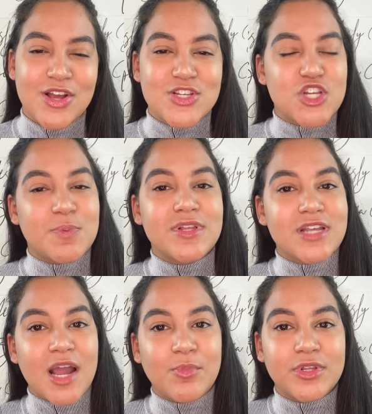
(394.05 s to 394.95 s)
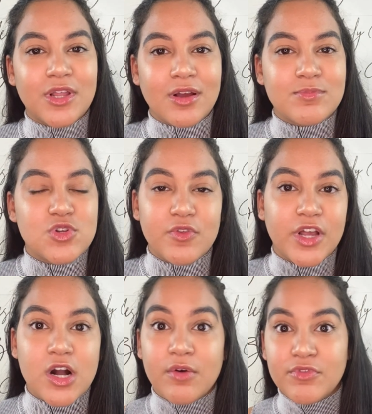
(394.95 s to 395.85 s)
So spend time with them so they
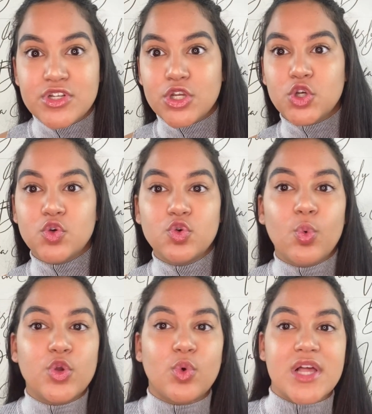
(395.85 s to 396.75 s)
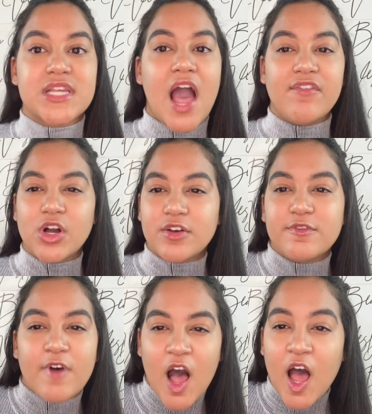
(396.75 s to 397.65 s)
can come visit you when you guys can have a good
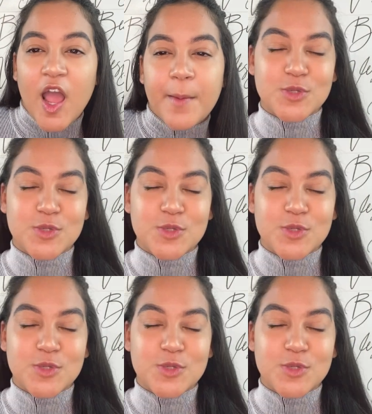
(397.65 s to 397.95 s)
vibe.